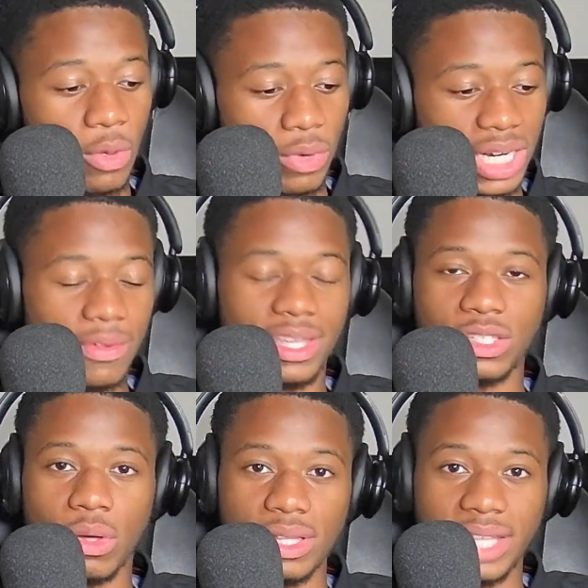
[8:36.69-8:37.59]
whenever he's
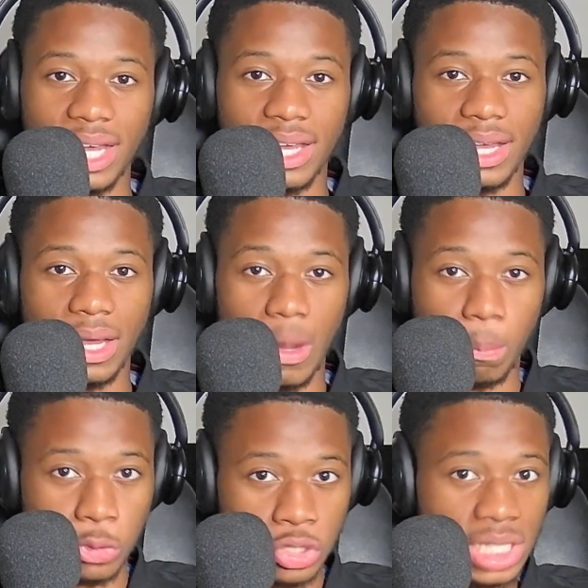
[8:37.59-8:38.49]
got that
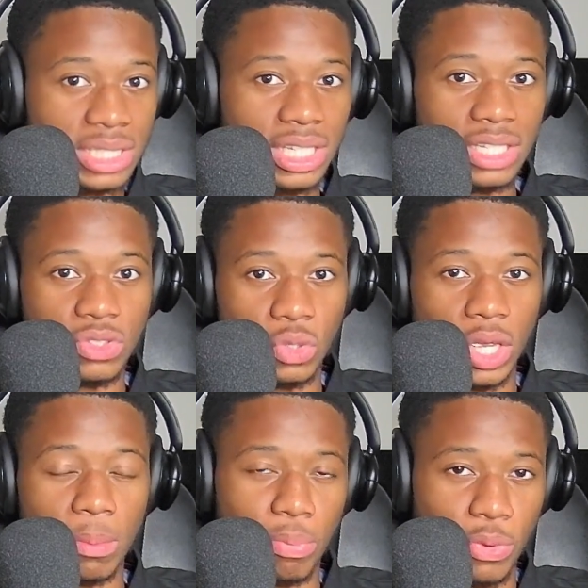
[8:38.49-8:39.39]
opportunity to
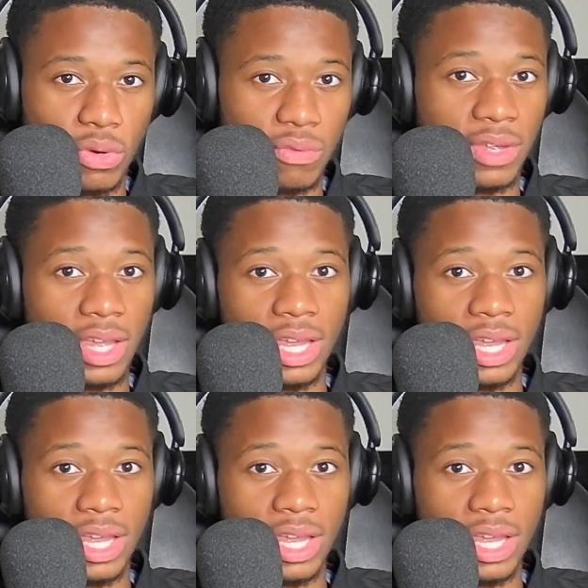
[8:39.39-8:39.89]
improve,